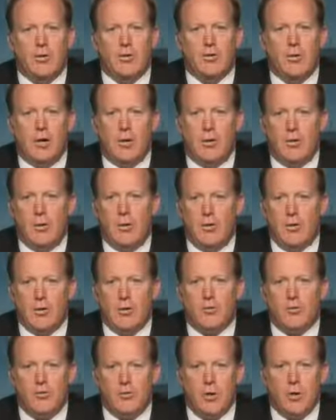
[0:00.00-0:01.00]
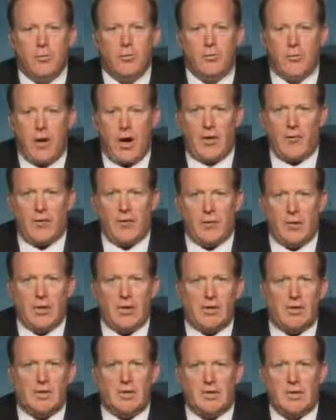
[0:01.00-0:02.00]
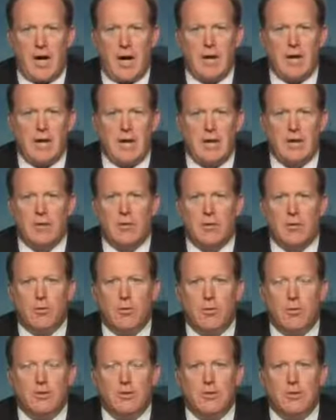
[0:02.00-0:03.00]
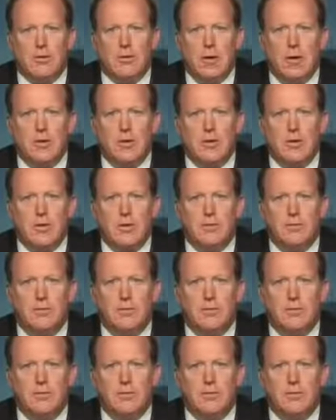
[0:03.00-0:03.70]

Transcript: So there's room for everyone. This is not an either or situation.